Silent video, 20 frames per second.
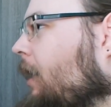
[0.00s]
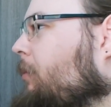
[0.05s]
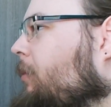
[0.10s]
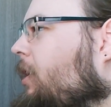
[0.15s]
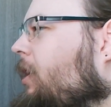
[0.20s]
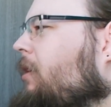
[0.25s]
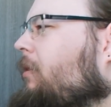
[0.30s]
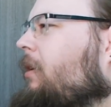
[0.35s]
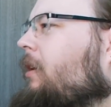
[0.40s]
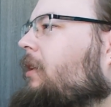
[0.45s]
uh,
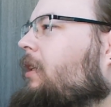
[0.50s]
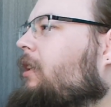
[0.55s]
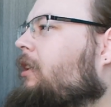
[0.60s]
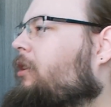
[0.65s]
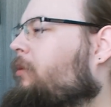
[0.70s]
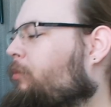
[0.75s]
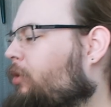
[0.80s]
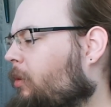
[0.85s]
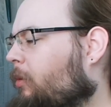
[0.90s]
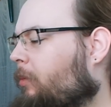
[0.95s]
I'm hearing
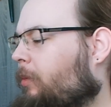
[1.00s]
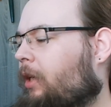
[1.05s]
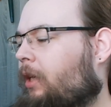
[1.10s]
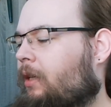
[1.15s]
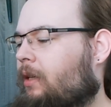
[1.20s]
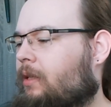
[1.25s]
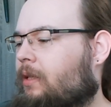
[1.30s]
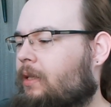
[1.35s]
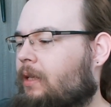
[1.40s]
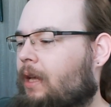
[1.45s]
that it
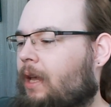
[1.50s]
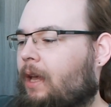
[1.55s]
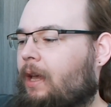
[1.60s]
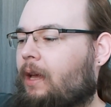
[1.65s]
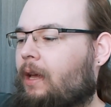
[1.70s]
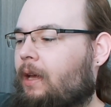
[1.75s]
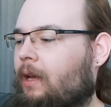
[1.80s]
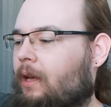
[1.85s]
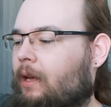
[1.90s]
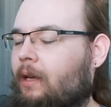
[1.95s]
probably is,
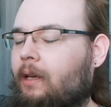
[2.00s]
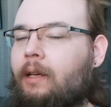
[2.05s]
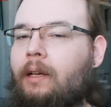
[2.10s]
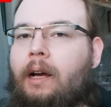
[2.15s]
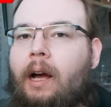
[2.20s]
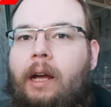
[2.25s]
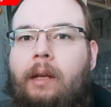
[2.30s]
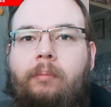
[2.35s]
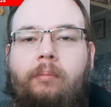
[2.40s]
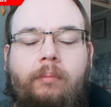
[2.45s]

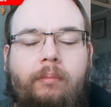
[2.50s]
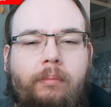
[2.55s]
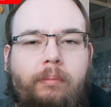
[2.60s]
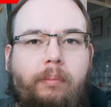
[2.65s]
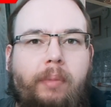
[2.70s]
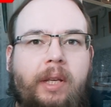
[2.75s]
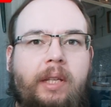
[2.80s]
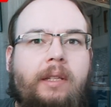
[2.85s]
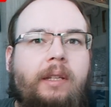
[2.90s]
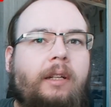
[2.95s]
uh, I
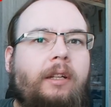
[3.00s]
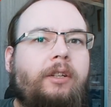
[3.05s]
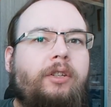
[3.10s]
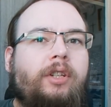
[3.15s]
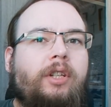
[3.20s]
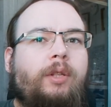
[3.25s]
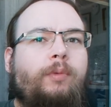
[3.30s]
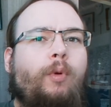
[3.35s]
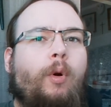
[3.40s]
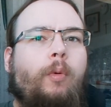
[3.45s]

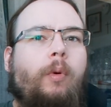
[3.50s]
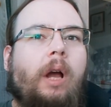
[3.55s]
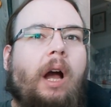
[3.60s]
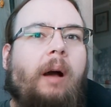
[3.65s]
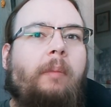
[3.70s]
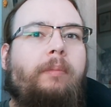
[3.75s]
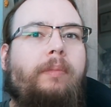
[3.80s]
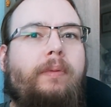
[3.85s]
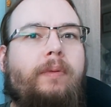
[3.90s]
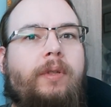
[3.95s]
basically just
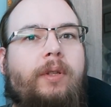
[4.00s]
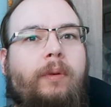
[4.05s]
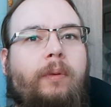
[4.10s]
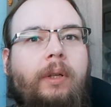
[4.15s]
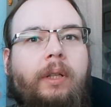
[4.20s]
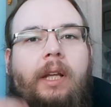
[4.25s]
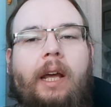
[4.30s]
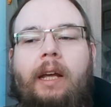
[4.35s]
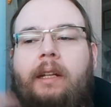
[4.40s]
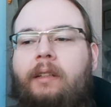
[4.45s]
woke up,
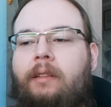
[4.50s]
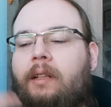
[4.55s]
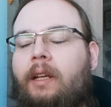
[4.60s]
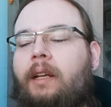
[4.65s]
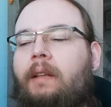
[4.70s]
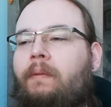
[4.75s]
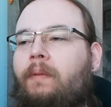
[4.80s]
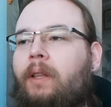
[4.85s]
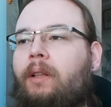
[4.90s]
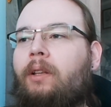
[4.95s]
so it
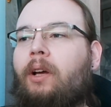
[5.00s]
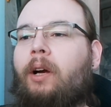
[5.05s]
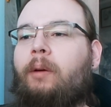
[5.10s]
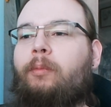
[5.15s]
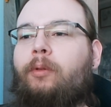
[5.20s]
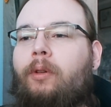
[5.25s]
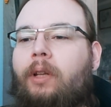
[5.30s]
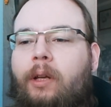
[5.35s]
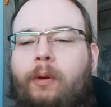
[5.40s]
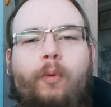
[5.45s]
hadn't had the
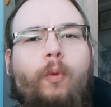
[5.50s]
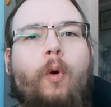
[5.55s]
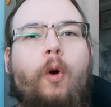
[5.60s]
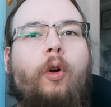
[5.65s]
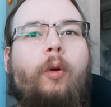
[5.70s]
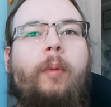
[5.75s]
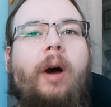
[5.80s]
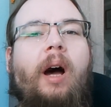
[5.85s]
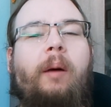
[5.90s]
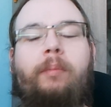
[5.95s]
time to like
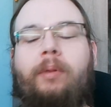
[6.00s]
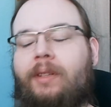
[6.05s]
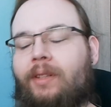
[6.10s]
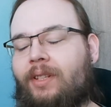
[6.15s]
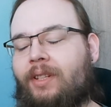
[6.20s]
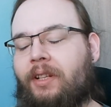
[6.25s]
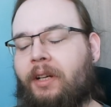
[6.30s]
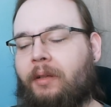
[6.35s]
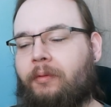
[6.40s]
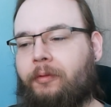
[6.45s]
warm up
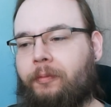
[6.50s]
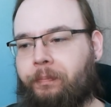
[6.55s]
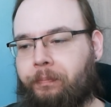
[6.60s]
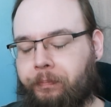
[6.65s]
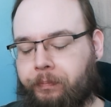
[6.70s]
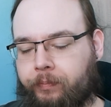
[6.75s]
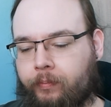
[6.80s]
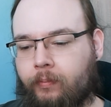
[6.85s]
and stuff.